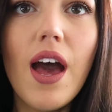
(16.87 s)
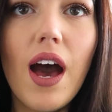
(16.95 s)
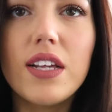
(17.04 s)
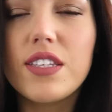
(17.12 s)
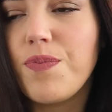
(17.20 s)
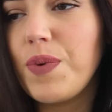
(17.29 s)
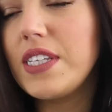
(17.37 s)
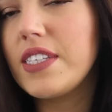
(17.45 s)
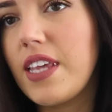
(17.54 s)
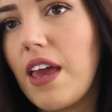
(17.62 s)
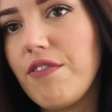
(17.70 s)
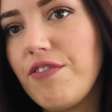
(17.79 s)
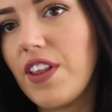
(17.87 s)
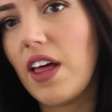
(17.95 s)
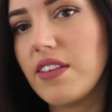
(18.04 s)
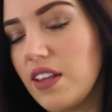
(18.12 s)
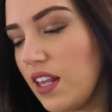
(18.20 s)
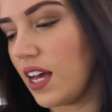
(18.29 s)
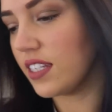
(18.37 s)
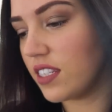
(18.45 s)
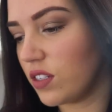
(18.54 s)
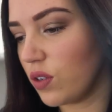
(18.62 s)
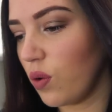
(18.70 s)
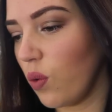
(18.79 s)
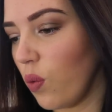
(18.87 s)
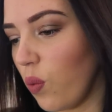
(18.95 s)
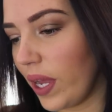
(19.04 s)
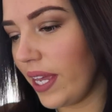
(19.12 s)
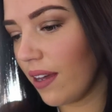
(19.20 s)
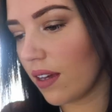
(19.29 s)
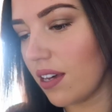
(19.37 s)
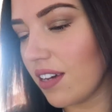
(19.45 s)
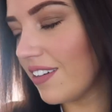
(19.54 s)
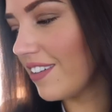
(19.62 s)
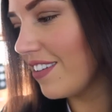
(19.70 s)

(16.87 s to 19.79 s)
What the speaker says: as I've been saying for like the last week.